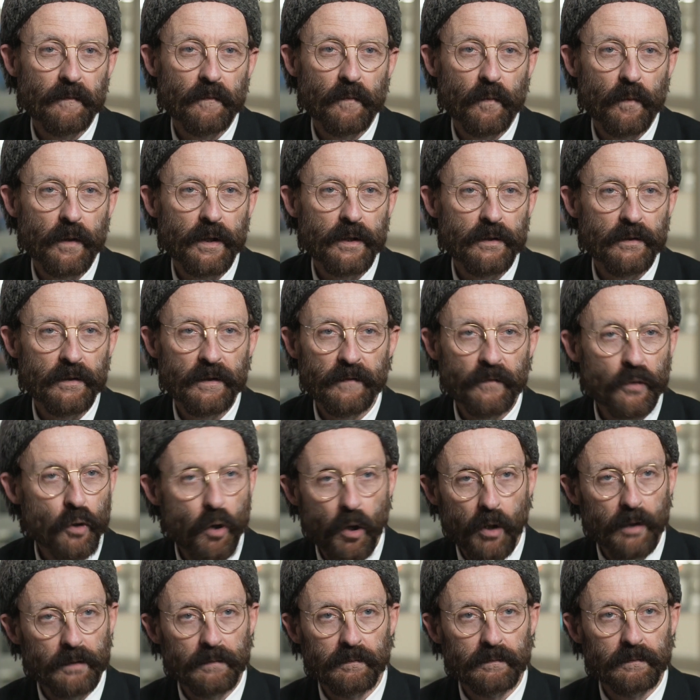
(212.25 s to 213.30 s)
Why don't you give it
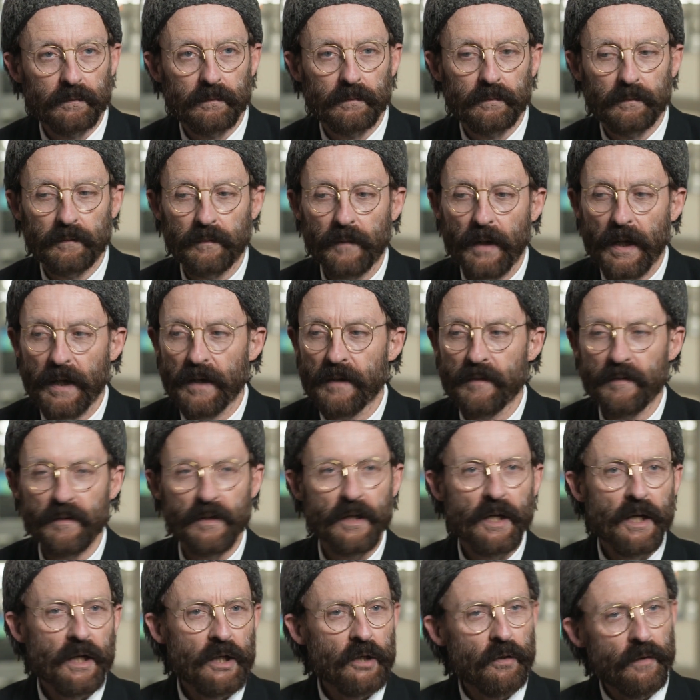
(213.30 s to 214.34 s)
all? And,
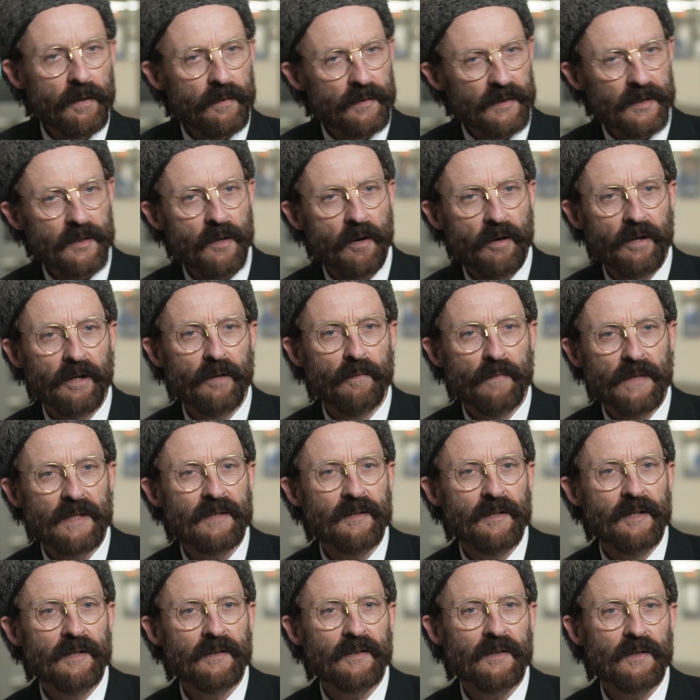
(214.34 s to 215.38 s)
you know, he was starting a
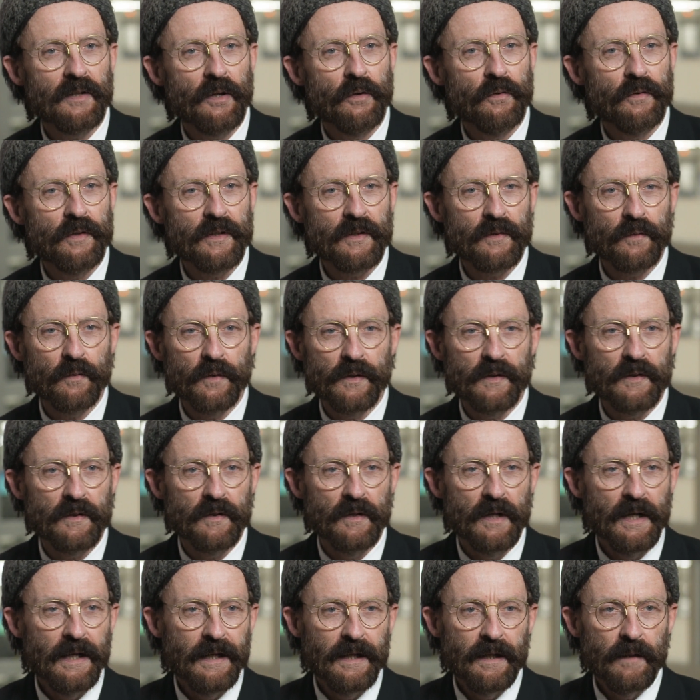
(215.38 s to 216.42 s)
business, so this was,
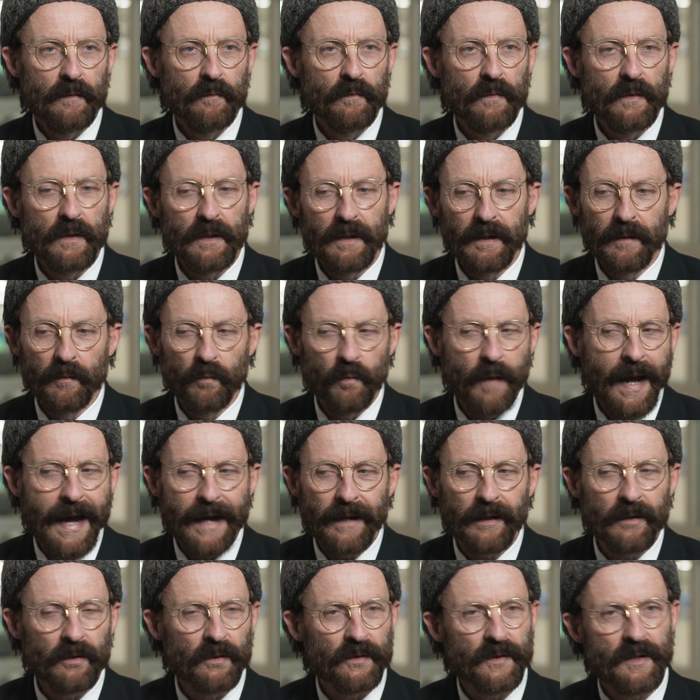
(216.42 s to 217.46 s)

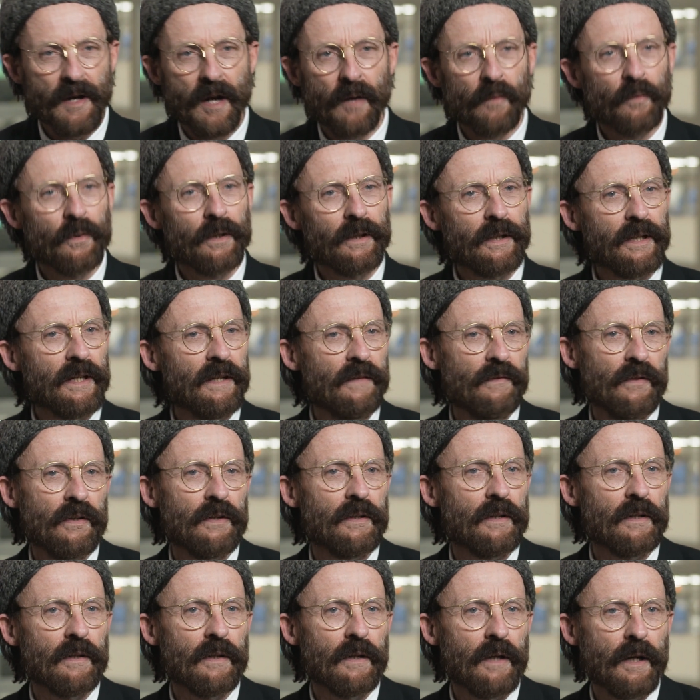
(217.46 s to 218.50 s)
radical's not really
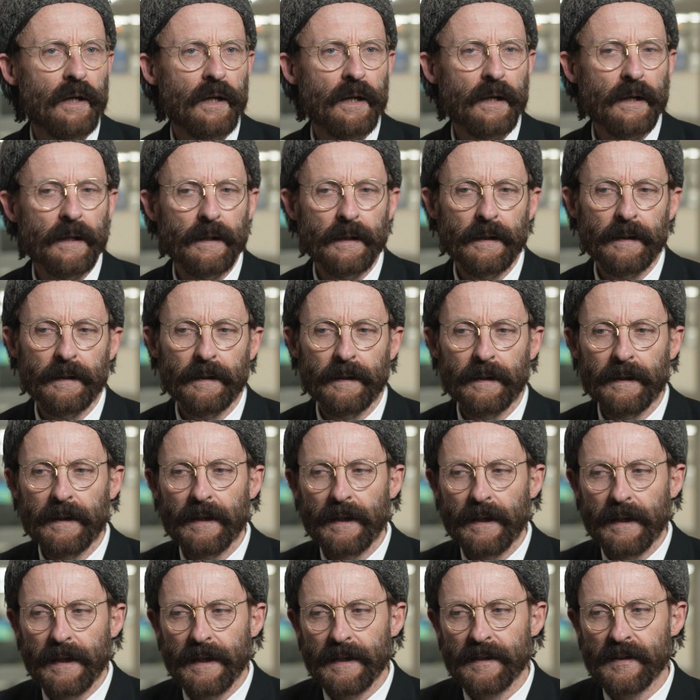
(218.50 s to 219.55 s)
even
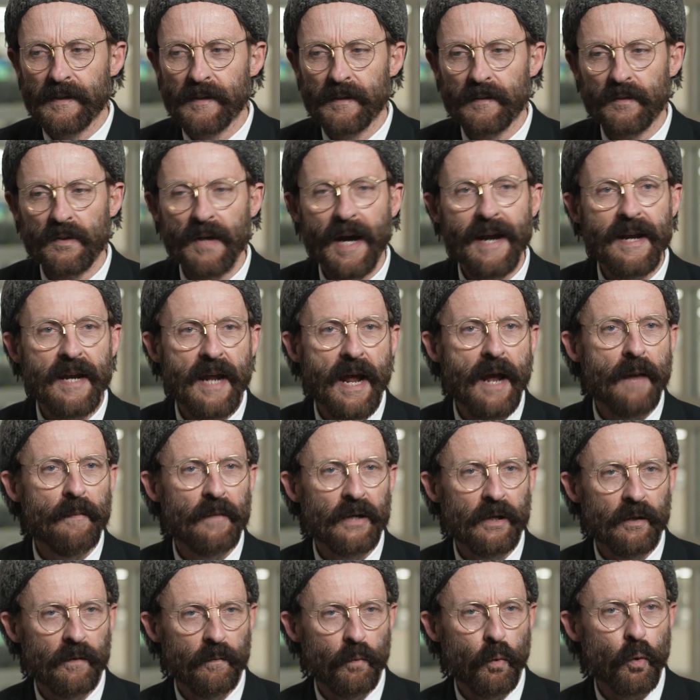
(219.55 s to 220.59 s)
as
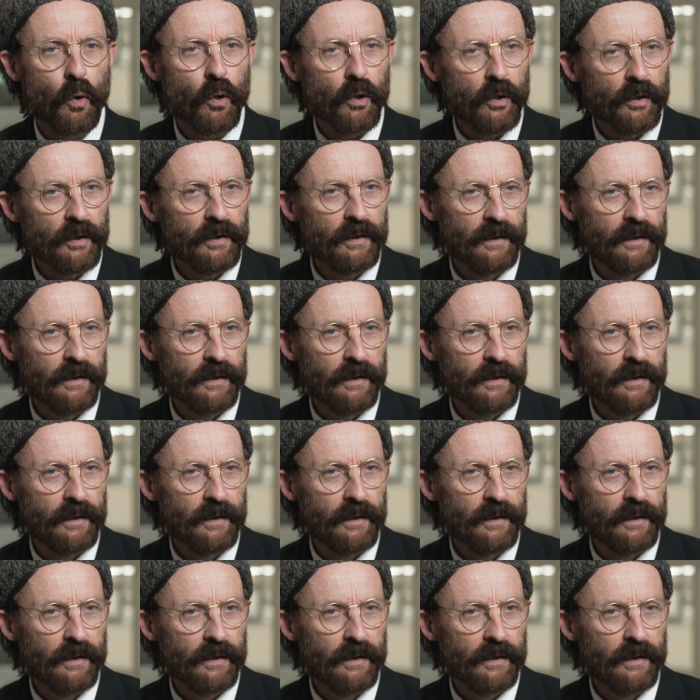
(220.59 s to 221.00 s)
dynamic a word.